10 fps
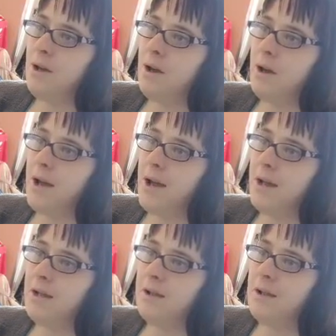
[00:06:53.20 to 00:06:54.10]
I
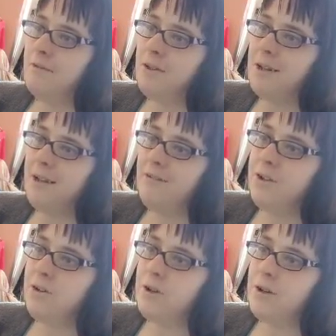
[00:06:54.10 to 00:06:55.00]
love to leave
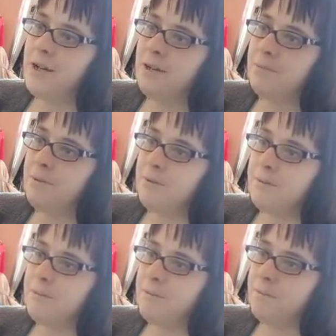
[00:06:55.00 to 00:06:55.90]
you guys, but
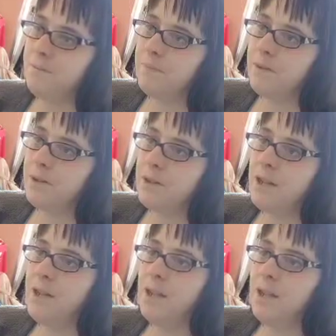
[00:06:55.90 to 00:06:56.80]

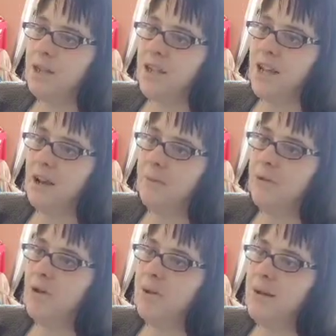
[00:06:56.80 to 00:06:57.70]
yeah, I'm
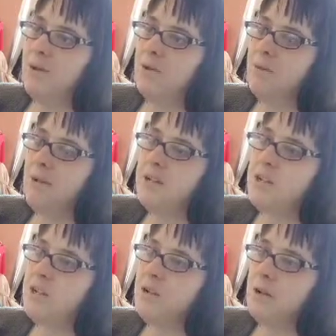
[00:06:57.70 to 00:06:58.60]
going out on a
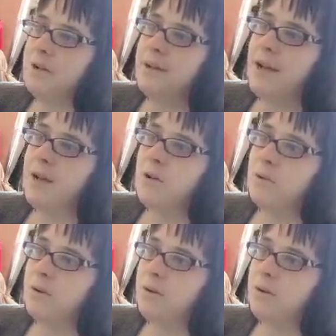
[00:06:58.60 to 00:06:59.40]
mission now.